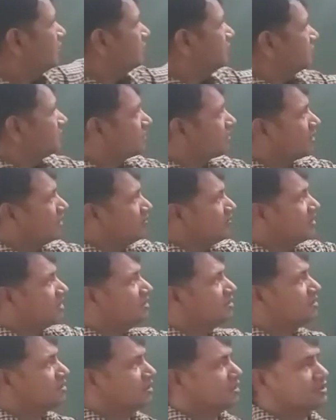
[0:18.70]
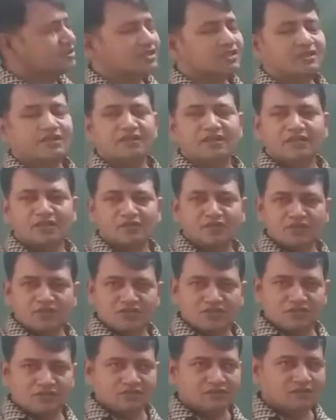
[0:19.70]
The chemical reaction and
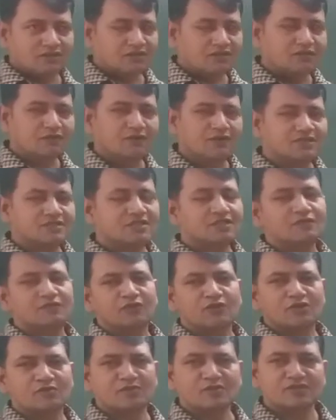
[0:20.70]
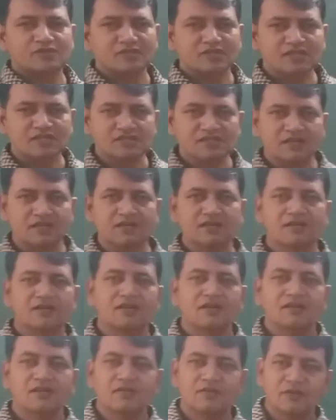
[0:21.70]
equation. The first and foremost thing is
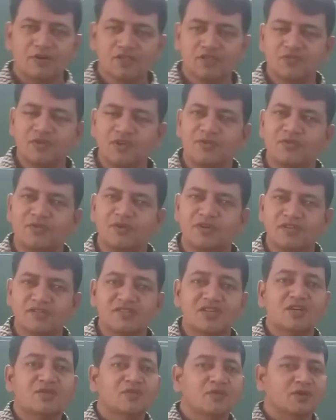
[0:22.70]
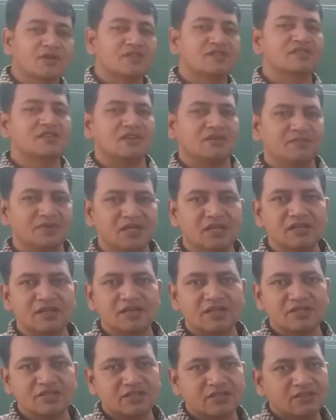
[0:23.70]
that first we have to understand what is chemical
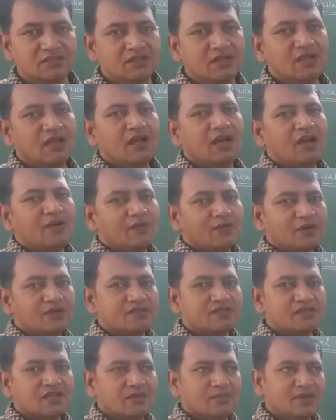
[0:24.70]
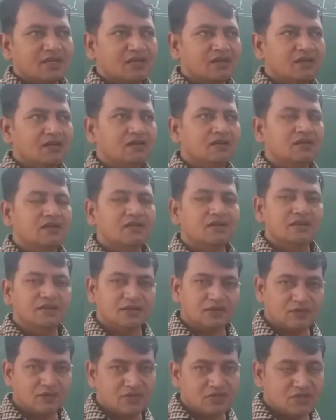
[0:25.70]
reaction and what is chemical
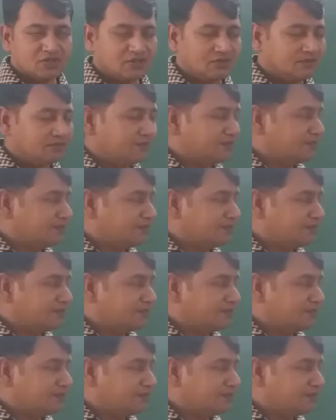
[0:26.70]
equation.